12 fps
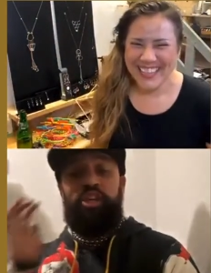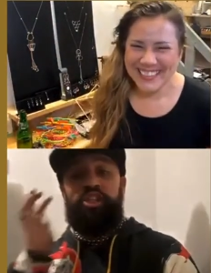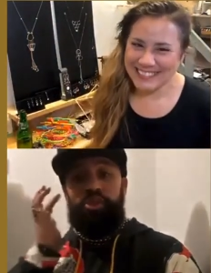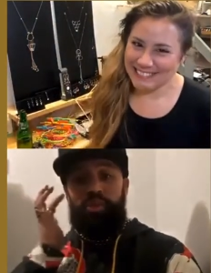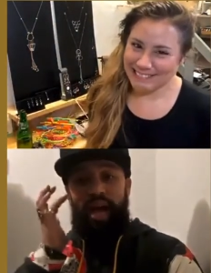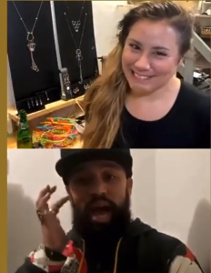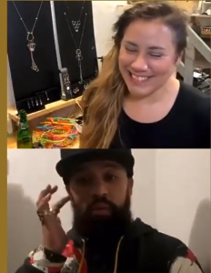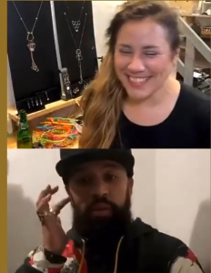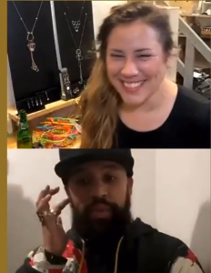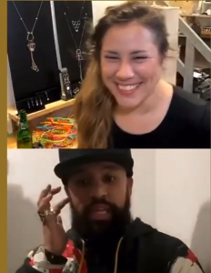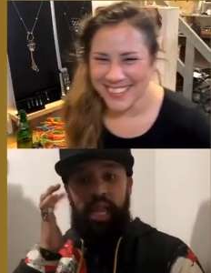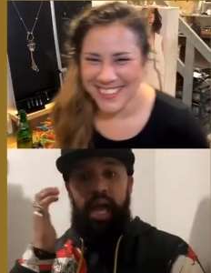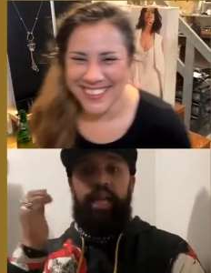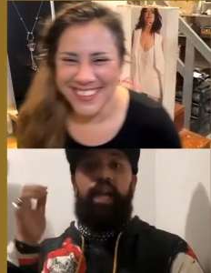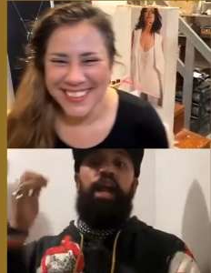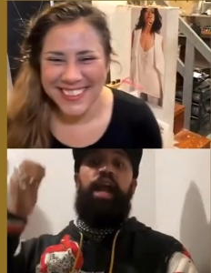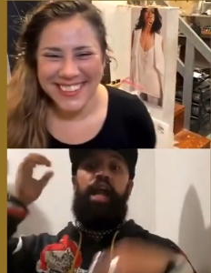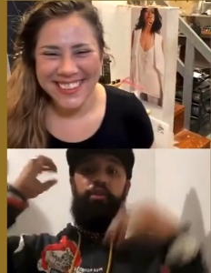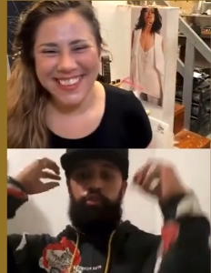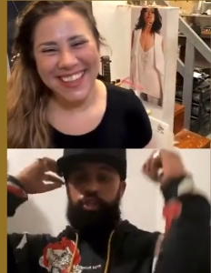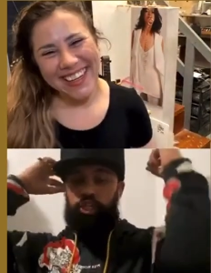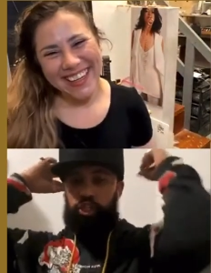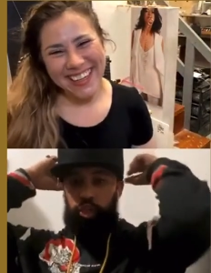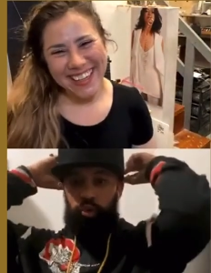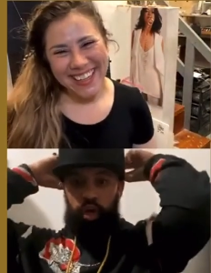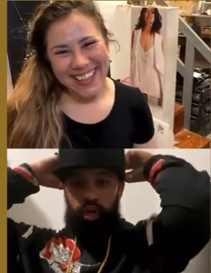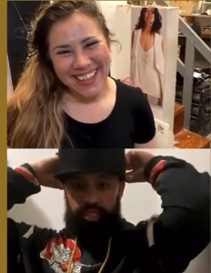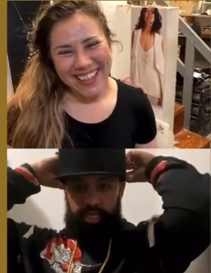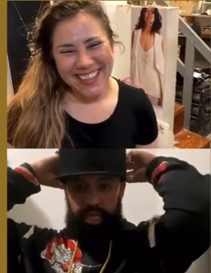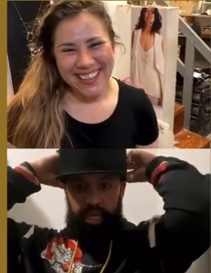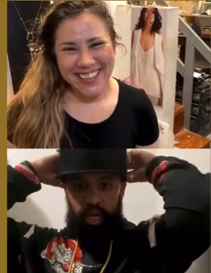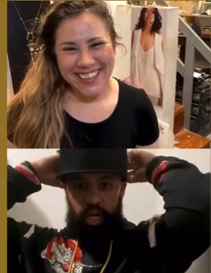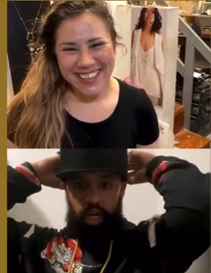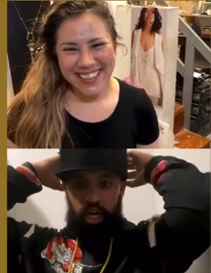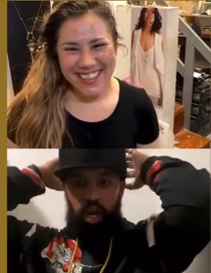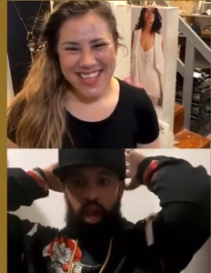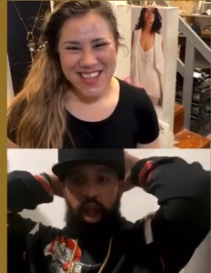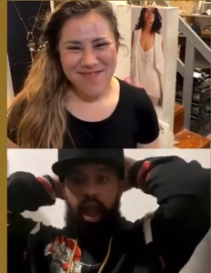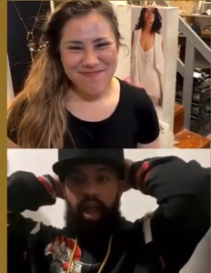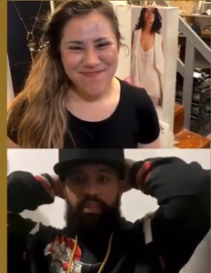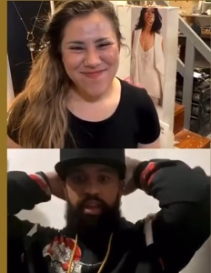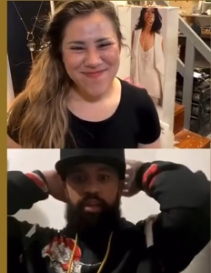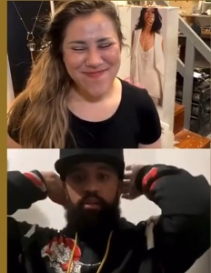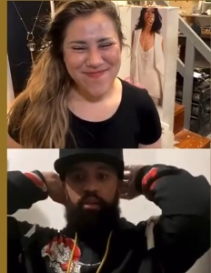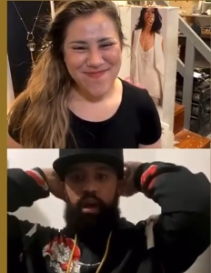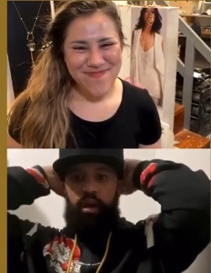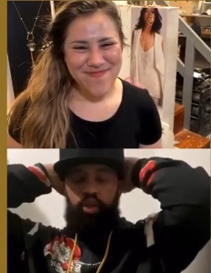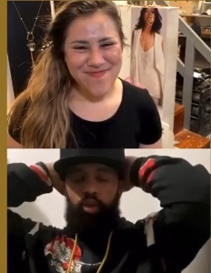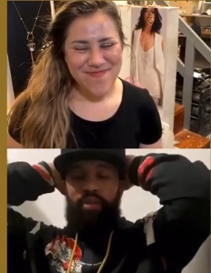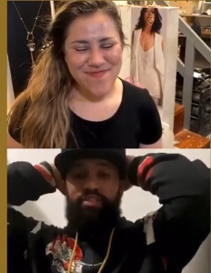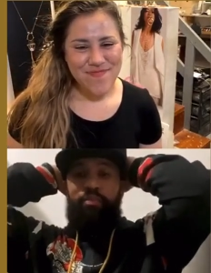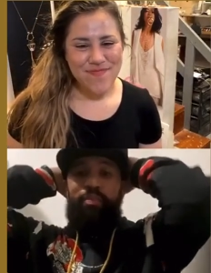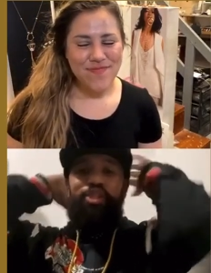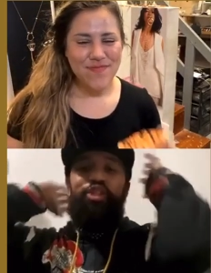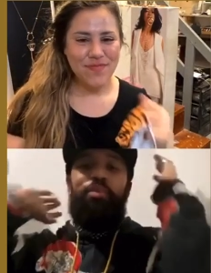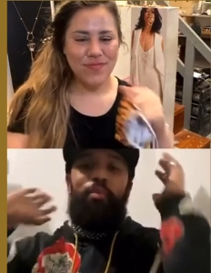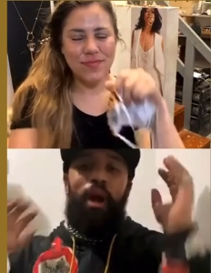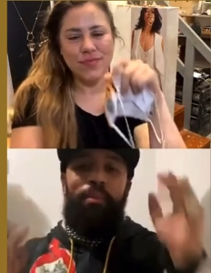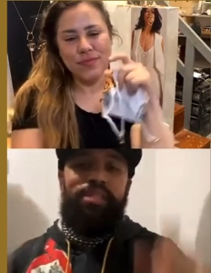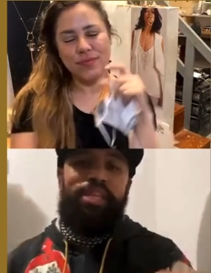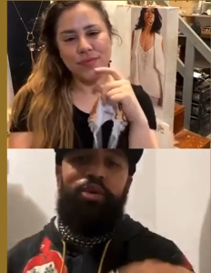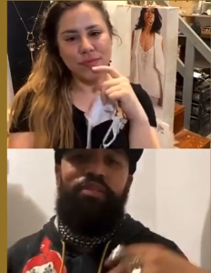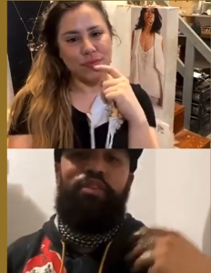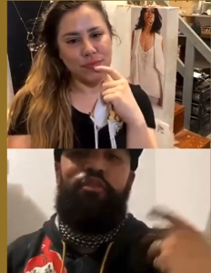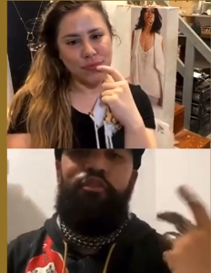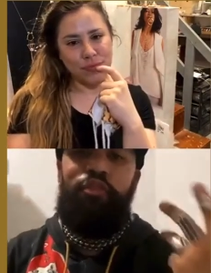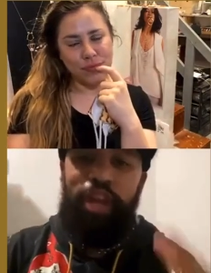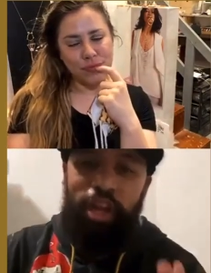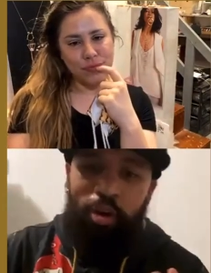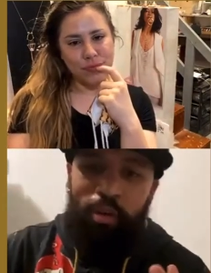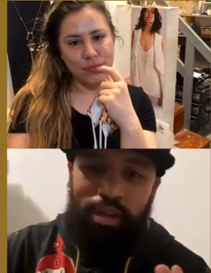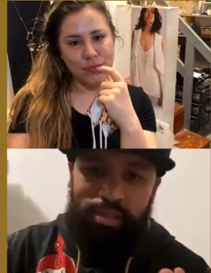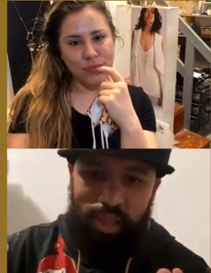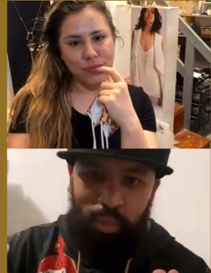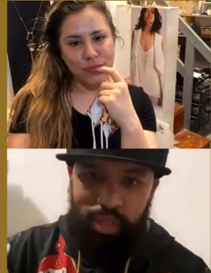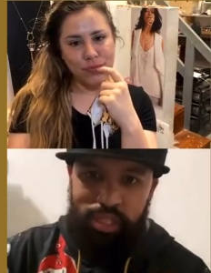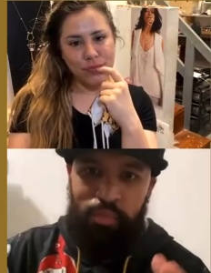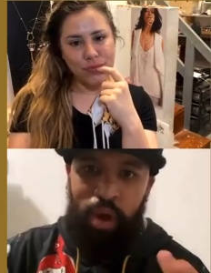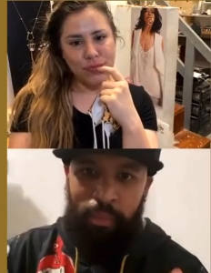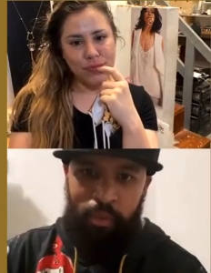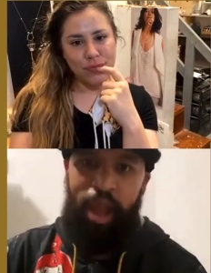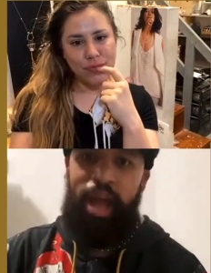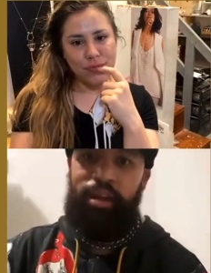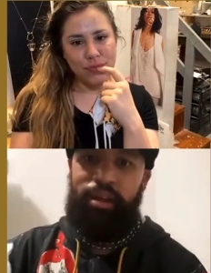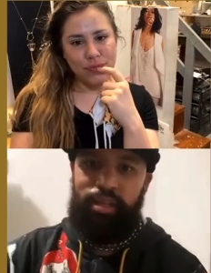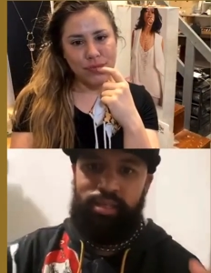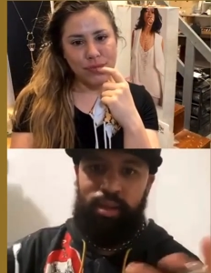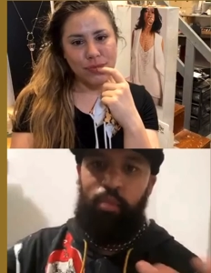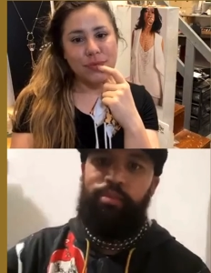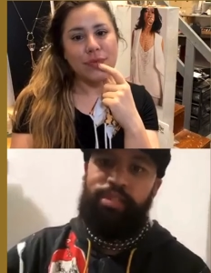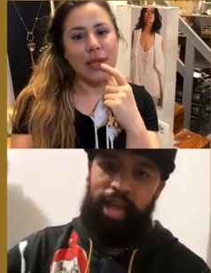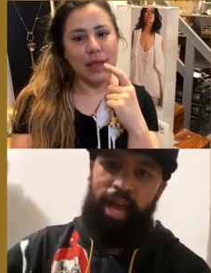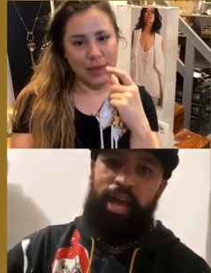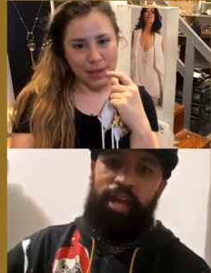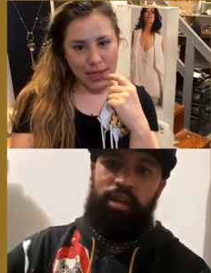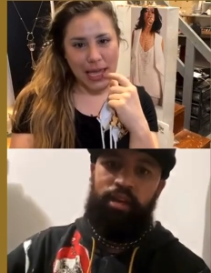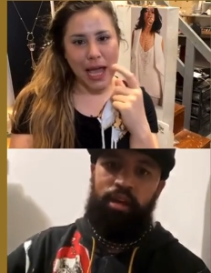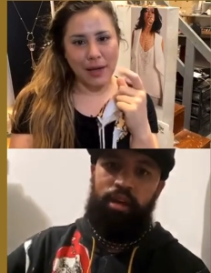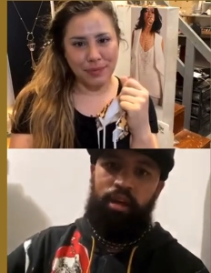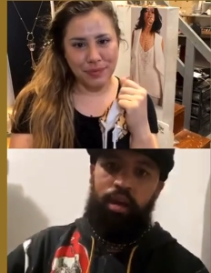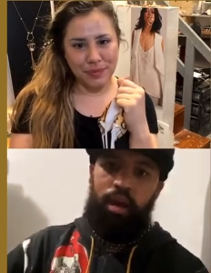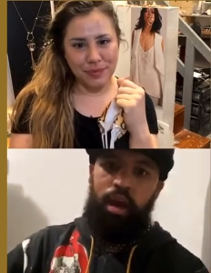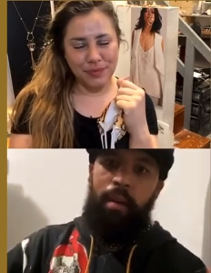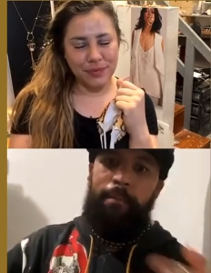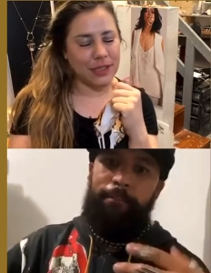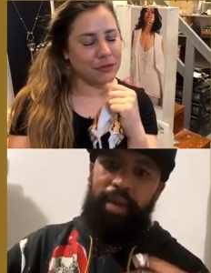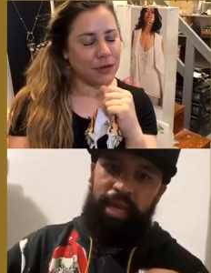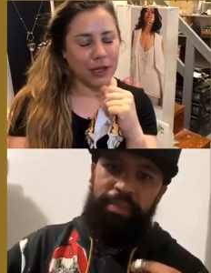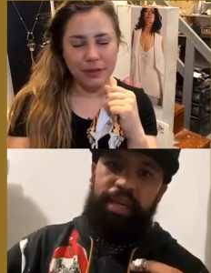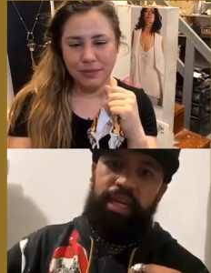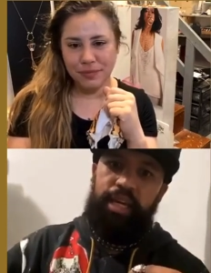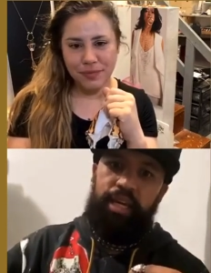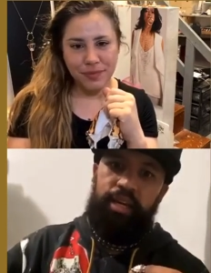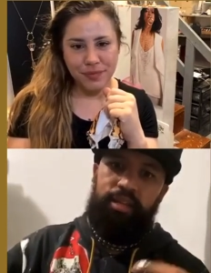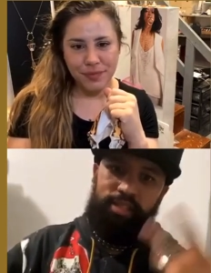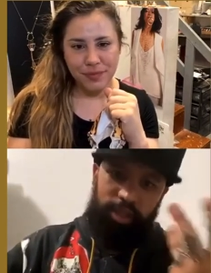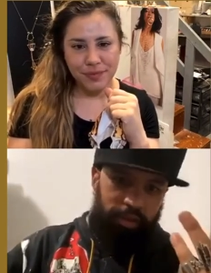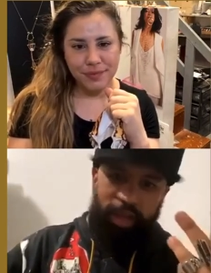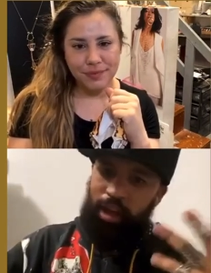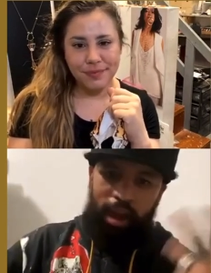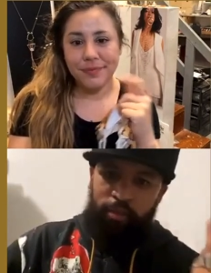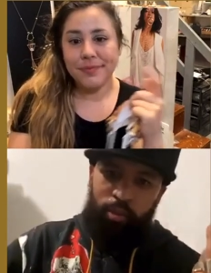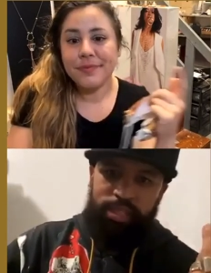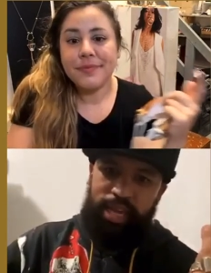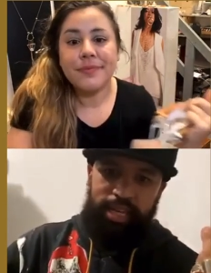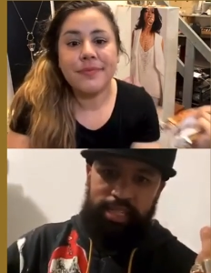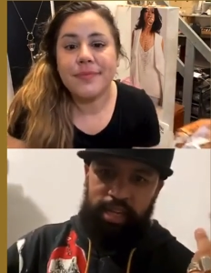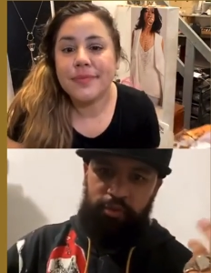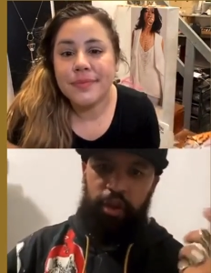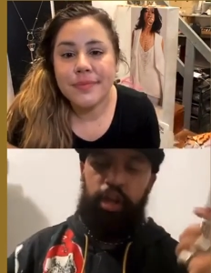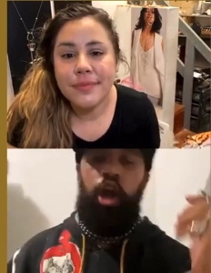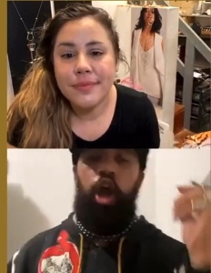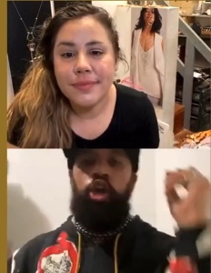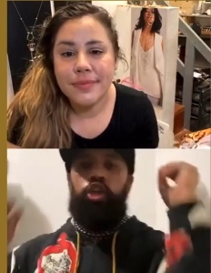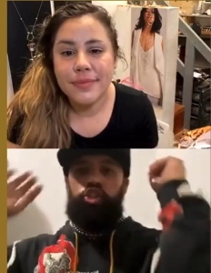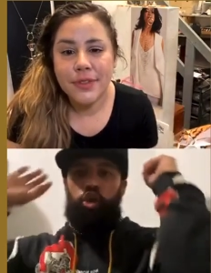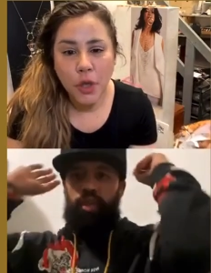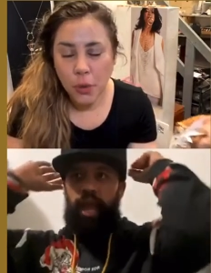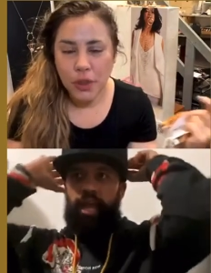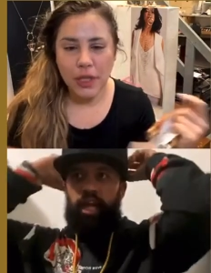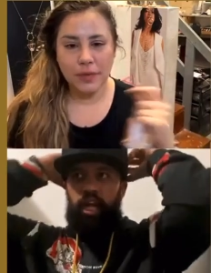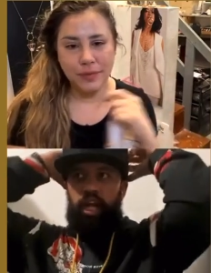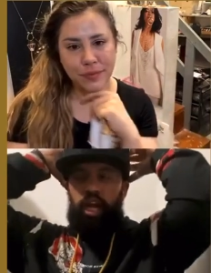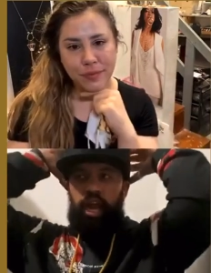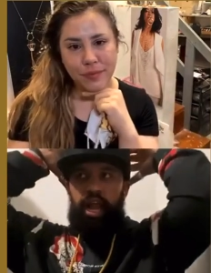Speaker 1: that would be like if you did two hooks here and then you have to but the problem is that you have to fit it around someone's proper head because someone's head yeah. different everyone's head is different. So like if